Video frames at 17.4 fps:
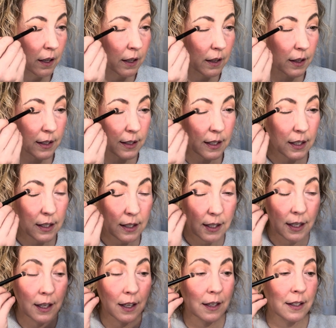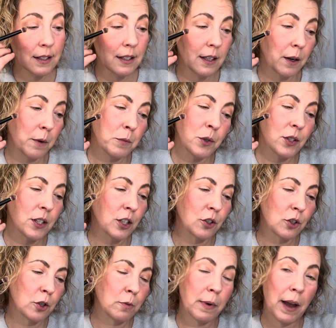This is, see, I'm using
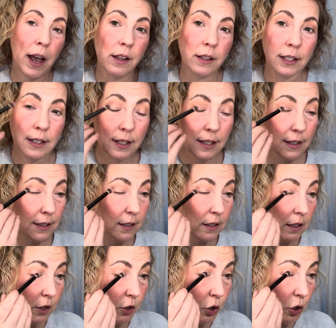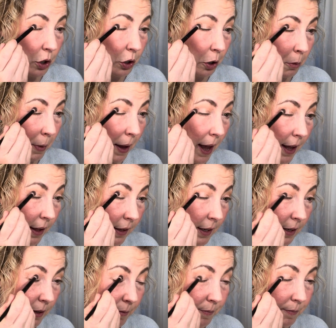2 palettes. This is the Sugar
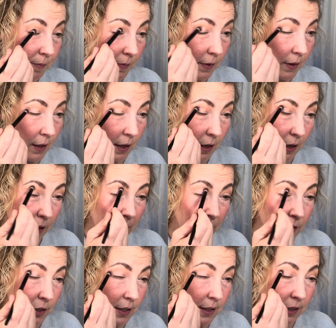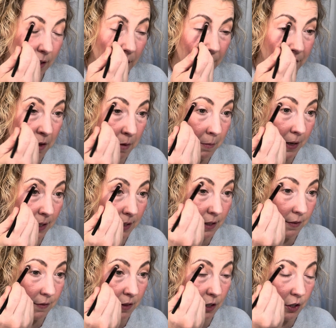palette. I just love the mix
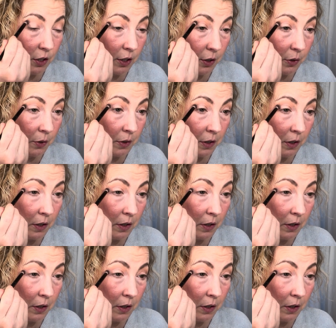of the two.